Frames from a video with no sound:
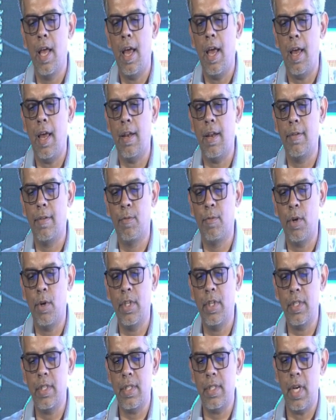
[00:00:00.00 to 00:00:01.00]
and what
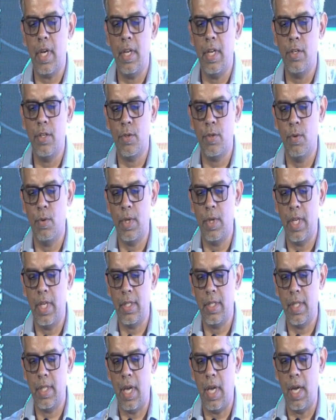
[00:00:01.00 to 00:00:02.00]
this study showed
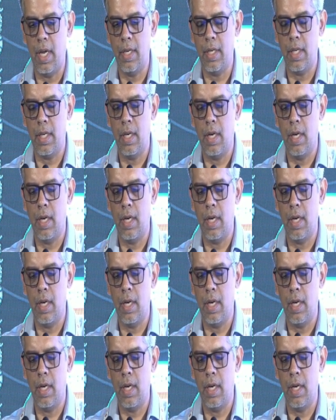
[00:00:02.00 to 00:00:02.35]
is that